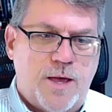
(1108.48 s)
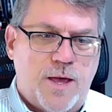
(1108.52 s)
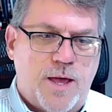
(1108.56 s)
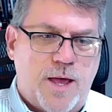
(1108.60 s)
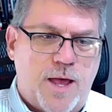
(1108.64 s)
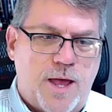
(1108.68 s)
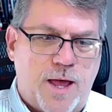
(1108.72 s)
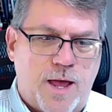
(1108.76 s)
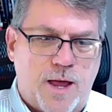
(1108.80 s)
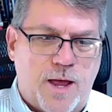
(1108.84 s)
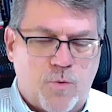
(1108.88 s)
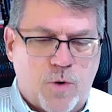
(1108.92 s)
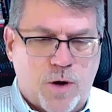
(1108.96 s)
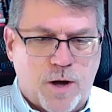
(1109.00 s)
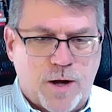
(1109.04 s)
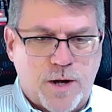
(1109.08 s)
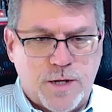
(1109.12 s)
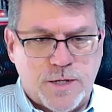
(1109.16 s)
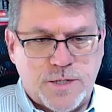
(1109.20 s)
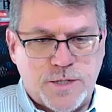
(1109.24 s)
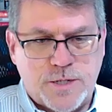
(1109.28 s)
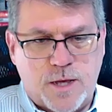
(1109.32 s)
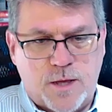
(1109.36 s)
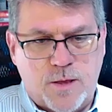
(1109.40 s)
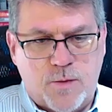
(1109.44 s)
And we're going
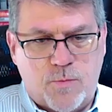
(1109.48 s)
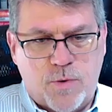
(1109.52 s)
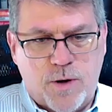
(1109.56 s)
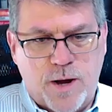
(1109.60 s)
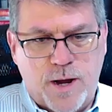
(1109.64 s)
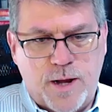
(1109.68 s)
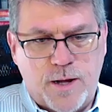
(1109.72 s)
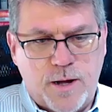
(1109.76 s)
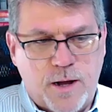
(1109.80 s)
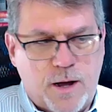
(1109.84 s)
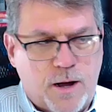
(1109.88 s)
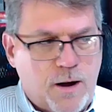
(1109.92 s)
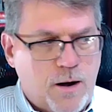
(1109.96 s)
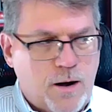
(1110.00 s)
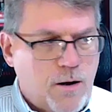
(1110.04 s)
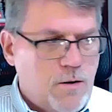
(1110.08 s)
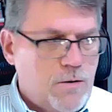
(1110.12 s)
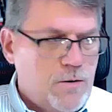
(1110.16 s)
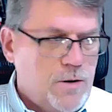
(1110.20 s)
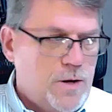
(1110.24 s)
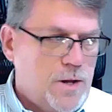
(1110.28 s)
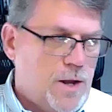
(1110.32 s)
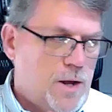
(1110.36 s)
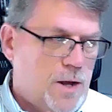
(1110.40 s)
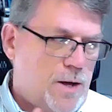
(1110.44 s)
to celebrate
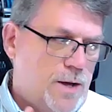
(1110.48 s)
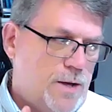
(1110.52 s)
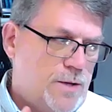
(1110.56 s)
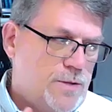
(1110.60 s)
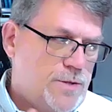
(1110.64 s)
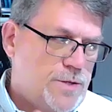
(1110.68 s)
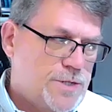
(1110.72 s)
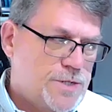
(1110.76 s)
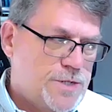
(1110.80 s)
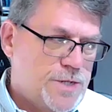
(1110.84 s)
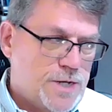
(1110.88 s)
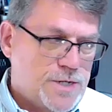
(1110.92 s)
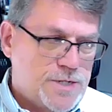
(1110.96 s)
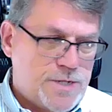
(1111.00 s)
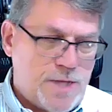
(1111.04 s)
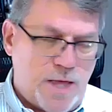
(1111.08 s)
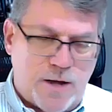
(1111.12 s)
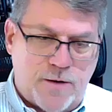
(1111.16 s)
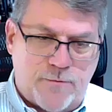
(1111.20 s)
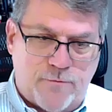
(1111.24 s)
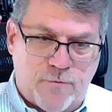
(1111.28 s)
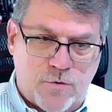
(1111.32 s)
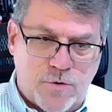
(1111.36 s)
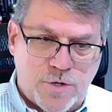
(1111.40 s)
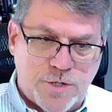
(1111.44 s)
the 6th
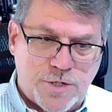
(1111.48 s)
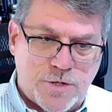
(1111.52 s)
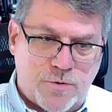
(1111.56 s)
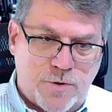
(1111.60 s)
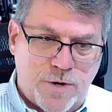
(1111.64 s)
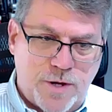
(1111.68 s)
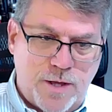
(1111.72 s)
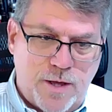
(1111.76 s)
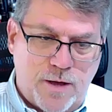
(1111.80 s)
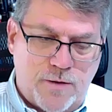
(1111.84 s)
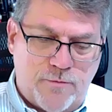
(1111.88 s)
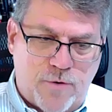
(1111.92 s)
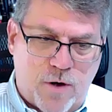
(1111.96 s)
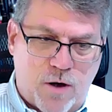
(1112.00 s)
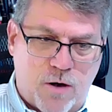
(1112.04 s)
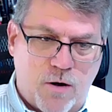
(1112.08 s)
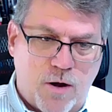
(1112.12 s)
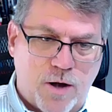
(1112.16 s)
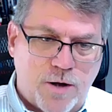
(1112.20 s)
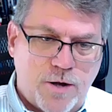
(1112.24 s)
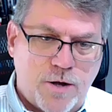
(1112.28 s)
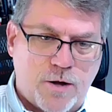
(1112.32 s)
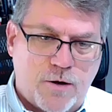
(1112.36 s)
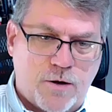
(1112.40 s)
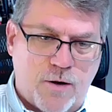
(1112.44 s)
anniversary of our
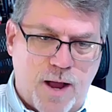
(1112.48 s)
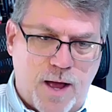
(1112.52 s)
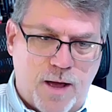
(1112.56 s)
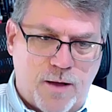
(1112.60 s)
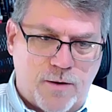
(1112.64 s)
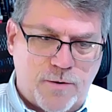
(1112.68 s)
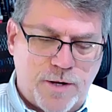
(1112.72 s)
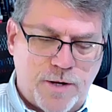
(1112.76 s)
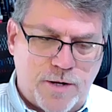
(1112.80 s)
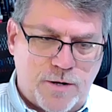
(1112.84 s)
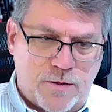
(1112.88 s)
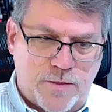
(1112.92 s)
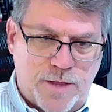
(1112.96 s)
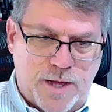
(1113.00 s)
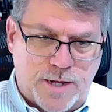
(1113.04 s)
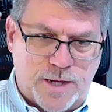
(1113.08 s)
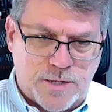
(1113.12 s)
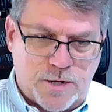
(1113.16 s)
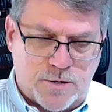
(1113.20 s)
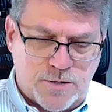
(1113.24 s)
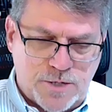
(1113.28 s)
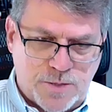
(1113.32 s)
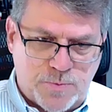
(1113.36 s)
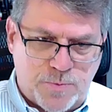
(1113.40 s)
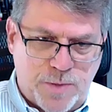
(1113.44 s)
underground.
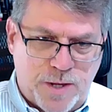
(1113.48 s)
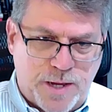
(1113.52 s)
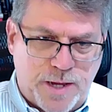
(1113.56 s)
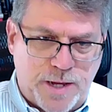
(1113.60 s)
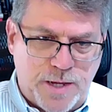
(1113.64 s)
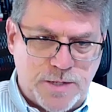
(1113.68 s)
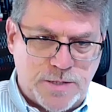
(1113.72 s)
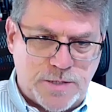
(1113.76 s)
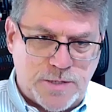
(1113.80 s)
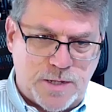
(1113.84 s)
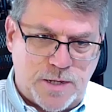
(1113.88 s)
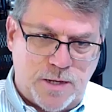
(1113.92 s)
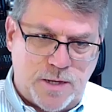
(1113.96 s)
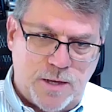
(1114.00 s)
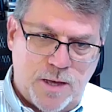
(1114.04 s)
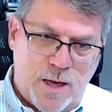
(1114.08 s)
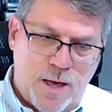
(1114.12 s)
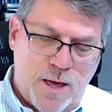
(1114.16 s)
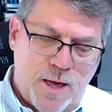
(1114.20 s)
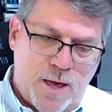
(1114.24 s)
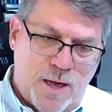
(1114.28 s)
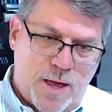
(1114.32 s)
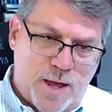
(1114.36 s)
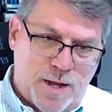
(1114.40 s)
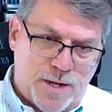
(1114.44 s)
That's our speakeasy
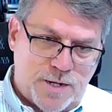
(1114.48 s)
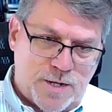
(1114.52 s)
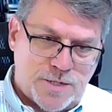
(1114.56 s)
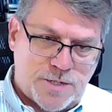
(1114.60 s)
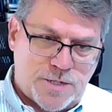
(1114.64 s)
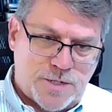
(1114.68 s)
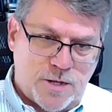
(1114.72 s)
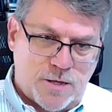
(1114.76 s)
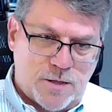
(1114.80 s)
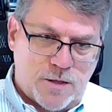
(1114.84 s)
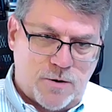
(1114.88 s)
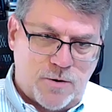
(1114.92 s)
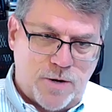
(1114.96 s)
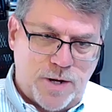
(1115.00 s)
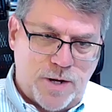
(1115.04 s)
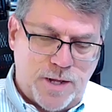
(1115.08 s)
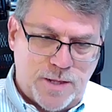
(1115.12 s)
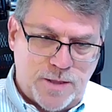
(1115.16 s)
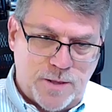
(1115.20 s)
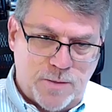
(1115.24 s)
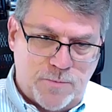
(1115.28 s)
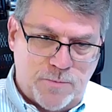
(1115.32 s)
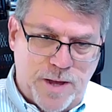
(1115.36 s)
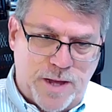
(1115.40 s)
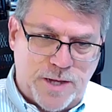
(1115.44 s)
and distillery
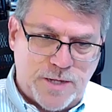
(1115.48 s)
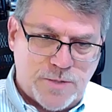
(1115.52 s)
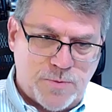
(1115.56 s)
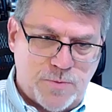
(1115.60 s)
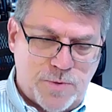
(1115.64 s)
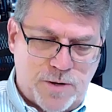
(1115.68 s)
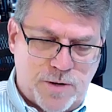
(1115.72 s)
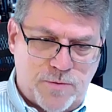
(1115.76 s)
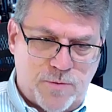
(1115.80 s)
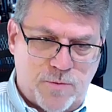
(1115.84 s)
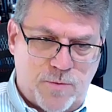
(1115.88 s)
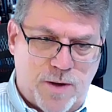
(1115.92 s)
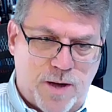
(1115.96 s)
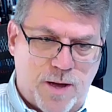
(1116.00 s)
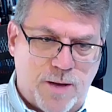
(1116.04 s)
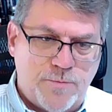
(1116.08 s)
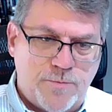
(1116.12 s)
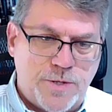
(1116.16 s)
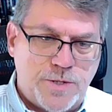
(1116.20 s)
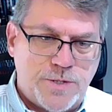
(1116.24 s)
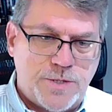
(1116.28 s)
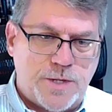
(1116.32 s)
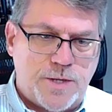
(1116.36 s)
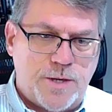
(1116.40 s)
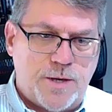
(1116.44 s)
in the basement of the Mob
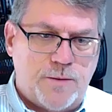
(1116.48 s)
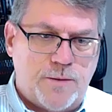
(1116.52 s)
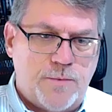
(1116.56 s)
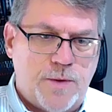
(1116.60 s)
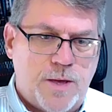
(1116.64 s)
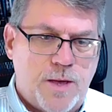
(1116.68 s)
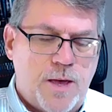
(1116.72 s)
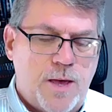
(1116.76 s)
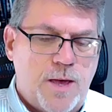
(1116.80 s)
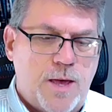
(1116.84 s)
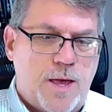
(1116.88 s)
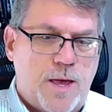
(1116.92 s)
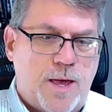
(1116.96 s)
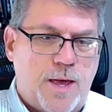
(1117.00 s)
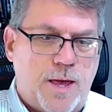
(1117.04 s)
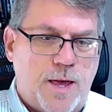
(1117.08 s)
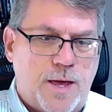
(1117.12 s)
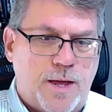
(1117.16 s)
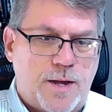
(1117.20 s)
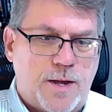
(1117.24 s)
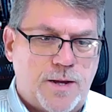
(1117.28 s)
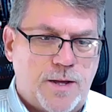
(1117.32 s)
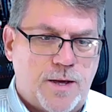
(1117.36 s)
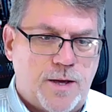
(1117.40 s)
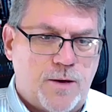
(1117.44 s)
Museum.
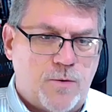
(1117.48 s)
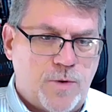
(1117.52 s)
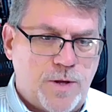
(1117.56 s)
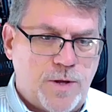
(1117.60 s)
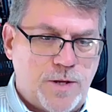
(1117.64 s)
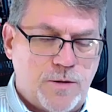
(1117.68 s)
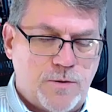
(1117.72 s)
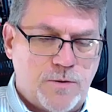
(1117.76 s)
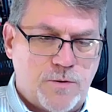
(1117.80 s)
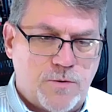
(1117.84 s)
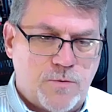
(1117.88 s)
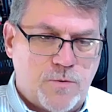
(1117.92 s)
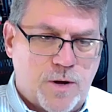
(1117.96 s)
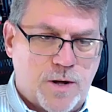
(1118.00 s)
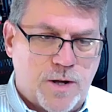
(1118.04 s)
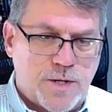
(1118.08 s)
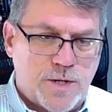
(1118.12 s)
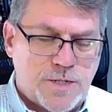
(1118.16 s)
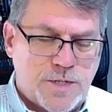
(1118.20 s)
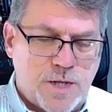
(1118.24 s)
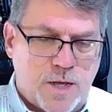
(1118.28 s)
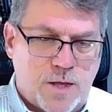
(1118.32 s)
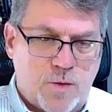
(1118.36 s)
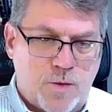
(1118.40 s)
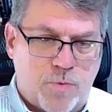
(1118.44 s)
And we're going to
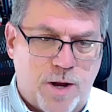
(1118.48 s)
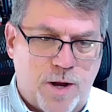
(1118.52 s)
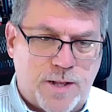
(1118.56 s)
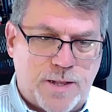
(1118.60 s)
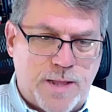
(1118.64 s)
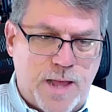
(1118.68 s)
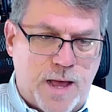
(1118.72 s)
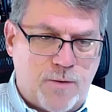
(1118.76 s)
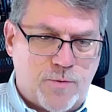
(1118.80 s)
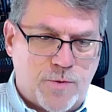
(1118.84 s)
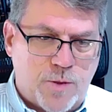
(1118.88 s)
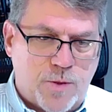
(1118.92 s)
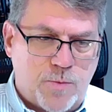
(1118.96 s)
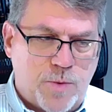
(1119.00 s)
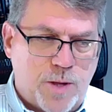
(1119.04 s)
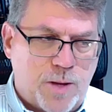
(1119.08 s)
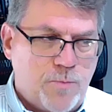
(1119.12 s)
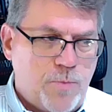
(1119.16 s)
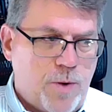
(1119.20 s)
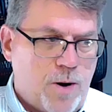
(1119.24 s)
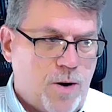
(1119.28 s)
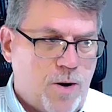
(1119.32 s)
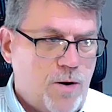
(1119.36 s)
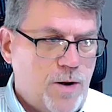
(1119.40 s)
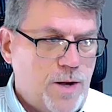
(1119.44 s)
celebrate that with a
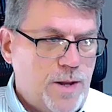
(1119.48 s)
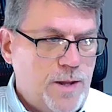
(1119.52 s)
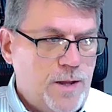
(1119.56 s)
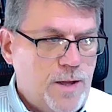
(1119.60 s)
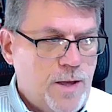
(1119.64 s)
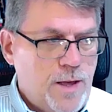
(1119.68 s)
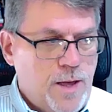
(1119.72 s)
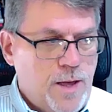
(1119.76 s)
big party